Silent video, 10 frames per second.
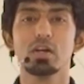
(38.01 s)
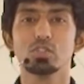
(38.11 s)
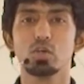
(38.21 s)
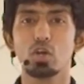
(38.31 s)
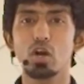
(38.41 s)

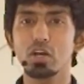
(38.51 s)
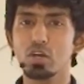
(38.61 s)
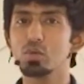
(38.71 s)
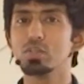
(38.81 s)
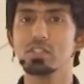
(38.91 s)
So in order
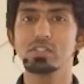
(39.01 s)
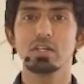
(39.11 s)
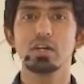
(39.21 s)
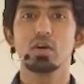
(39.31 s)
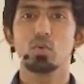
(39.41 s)
to do
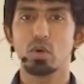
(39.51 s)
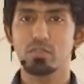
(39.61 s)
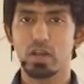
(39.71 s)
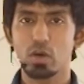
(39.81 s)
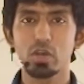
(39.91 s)
this,
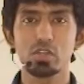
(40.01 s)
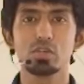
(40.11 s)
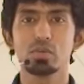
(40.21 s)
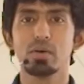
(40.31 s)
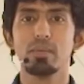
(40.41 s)
what we are going to
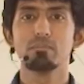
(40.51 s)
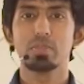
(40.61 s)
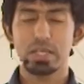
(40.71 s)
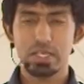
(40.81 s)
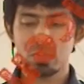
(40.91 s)
do
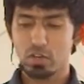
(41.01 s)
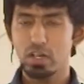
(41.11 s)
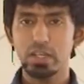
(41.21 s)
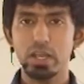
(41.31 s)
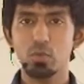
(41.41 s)
is we're
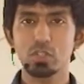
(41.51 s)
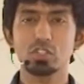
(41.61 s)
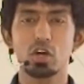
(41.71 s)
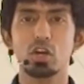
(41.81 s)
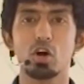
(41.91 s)
going to take
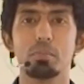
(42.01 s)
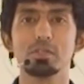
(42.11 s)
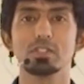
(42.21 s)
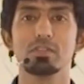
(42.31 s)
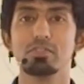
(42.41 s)
what's called
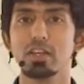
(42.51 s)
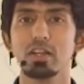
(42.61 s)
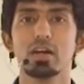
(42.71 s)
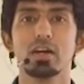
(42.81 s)
copper sulfate.